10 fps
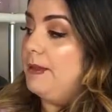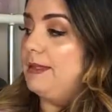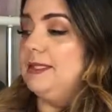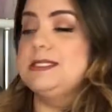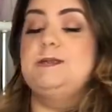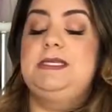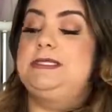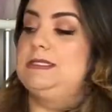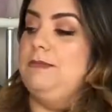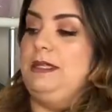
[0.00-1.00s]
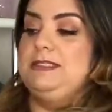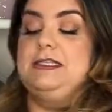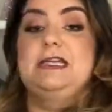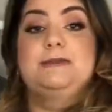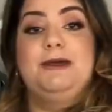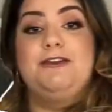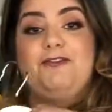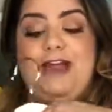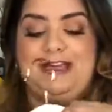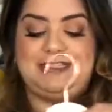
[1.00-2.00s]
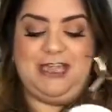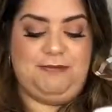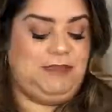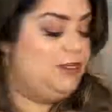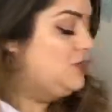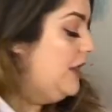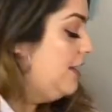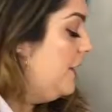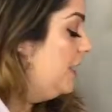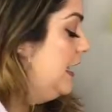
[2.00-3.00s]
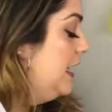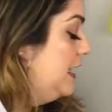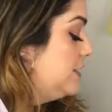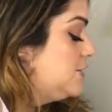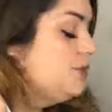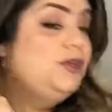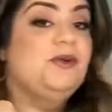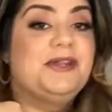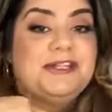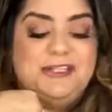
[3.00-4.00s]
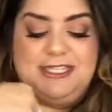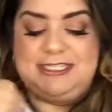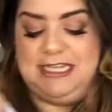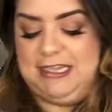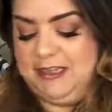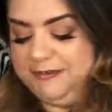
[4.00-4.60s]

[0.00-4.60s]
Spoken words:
This piece is amazing. As a matter of fact, I'm going to try it on and show you what it looks like.